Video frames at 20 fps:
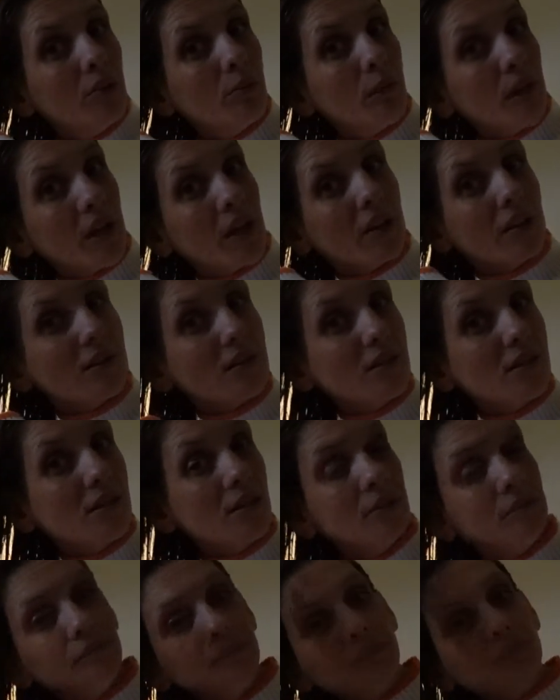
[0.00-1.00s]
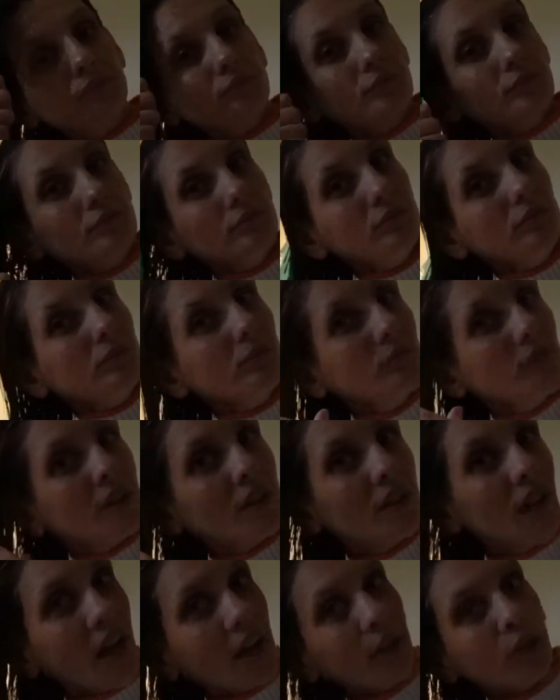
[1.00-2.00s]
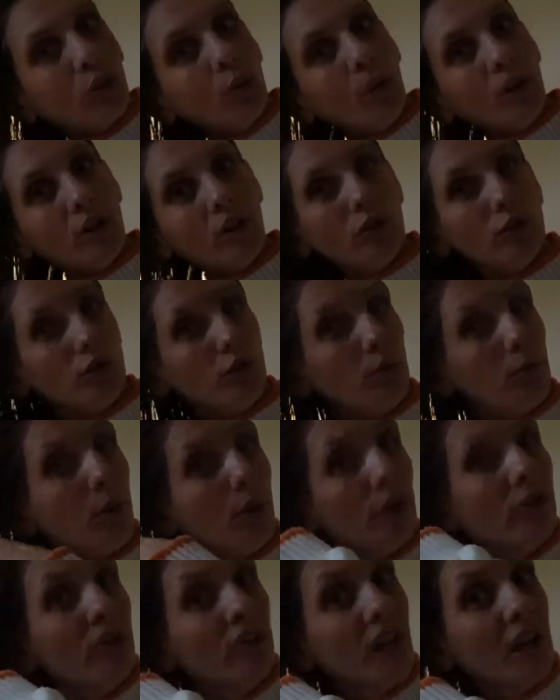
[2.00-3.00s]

because that's when you do the most